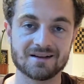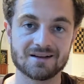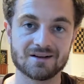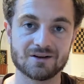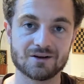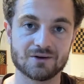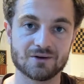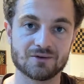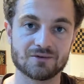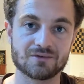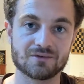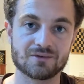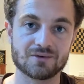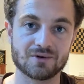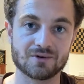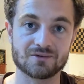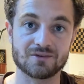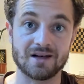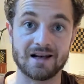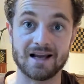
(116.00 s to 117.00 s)

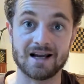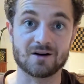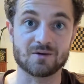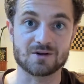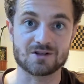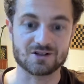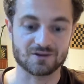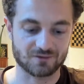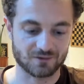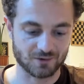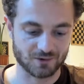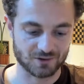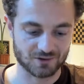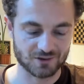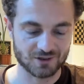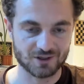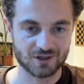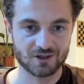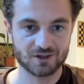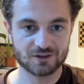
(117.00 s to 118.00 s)
of the language, of
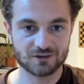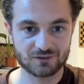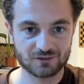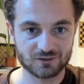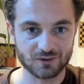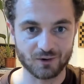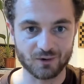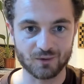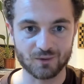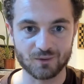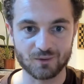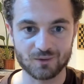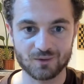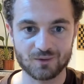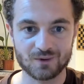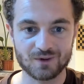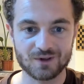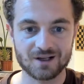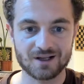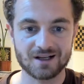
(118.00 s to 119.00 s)
course. So
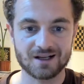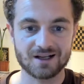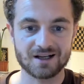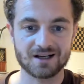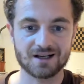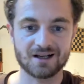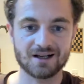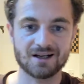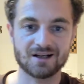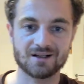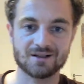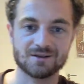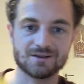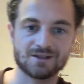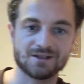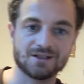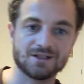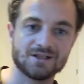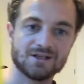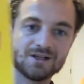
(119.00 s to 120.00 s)

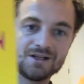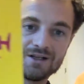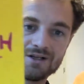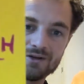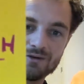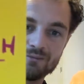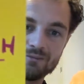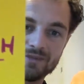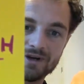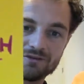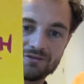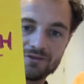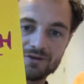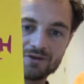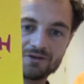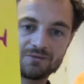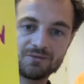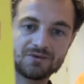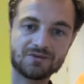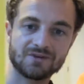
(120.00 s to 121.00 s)
my
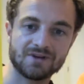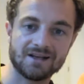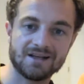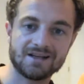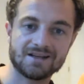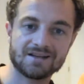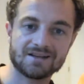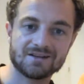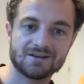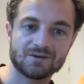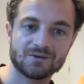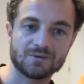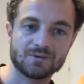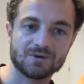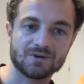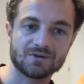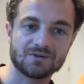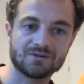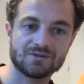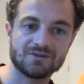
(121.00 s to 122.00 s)
first mistake
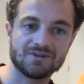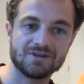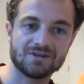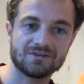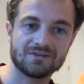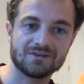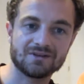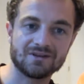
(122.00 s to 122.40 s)
was this